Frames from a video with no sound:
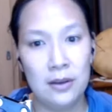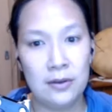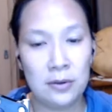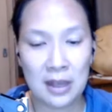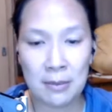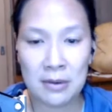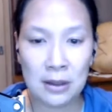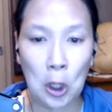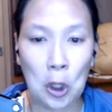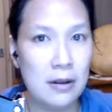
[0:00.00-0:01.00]
So some of
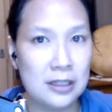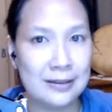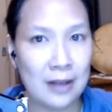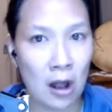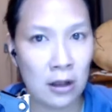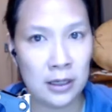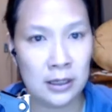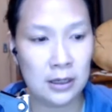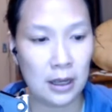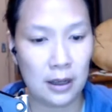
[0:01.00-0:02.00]
the
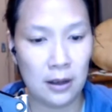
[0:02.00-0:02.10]
solid